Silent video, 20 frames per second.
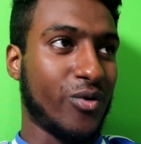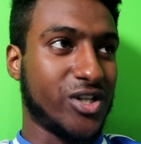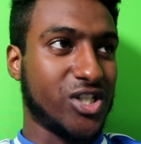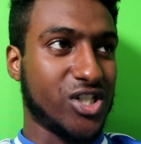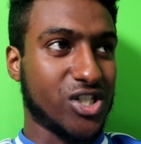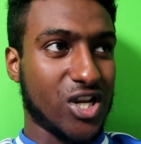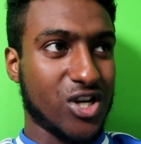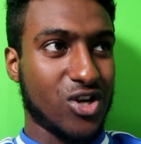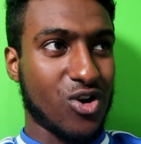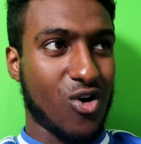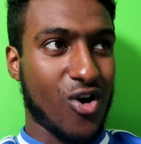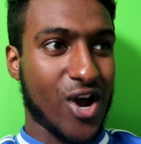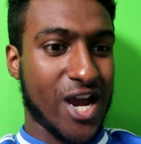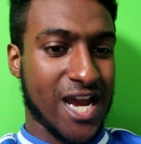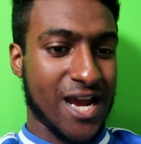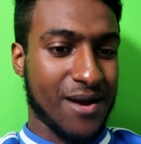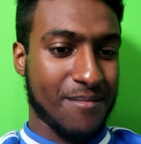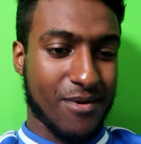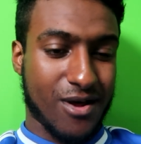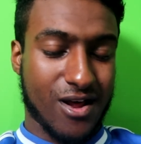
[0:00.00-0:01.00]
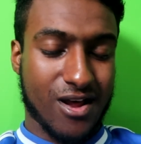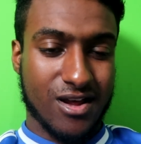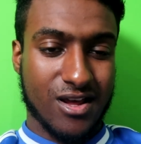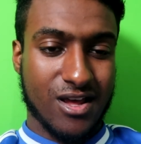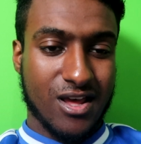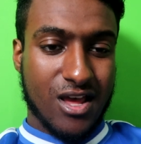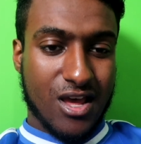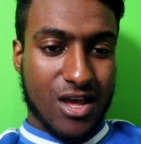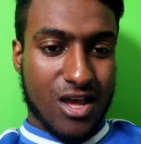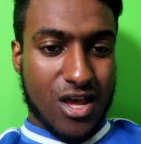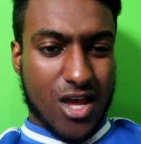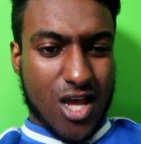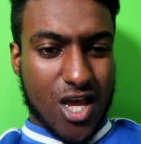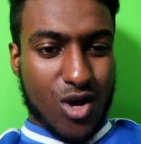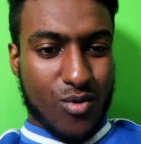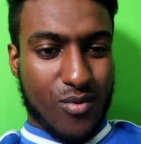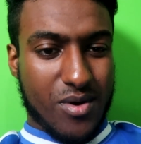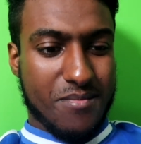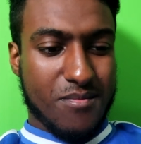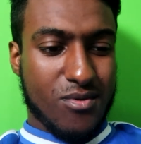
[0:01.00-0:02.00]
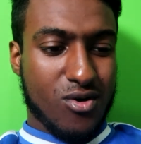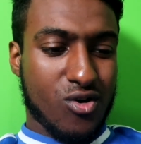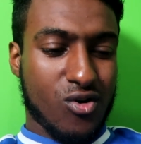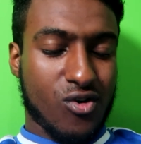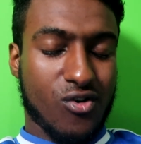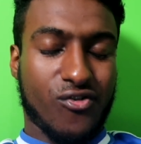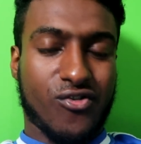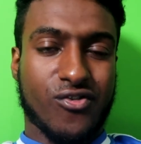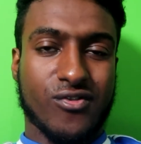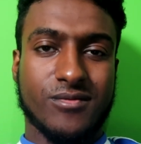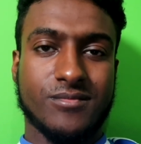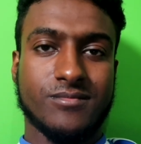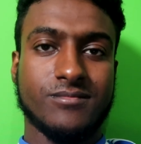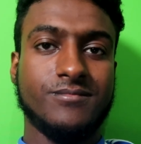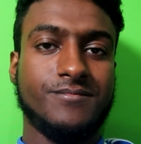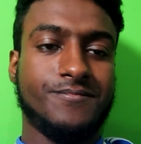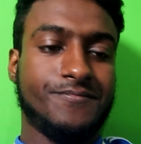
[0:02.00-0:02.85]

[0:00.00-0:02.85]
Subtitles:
which is annoying, but we move.